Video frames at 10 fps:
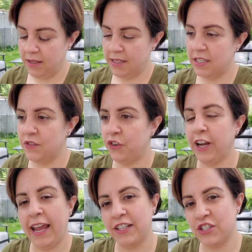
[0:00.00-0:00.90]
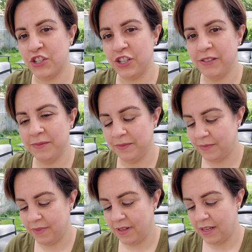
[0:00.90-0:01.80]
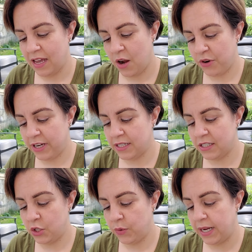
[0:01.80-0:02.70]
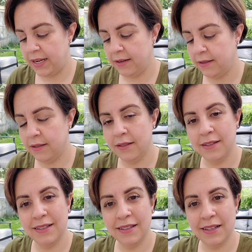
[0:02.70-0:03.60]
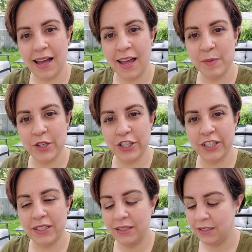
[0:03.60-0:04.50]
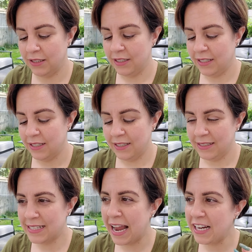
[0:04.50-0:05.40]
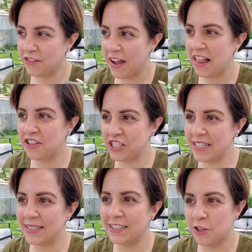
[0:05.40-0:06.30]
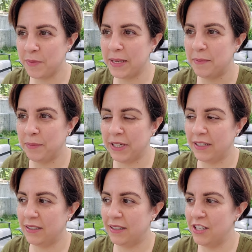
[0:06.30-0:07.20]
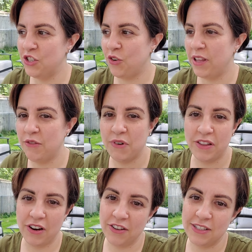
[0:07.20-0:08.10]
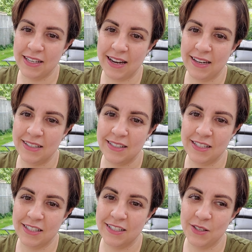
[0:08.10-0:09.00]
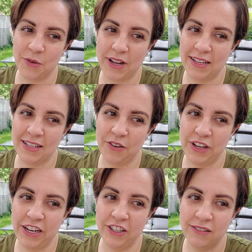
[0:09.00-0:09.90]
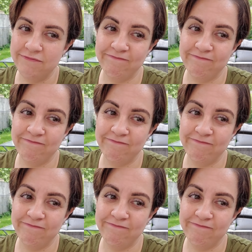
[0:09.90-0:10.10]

This is for Cancer. How are you guys doing? I'm good. Dying of allergies a little bit, but enjoying the weather outside. It's just so nice out here.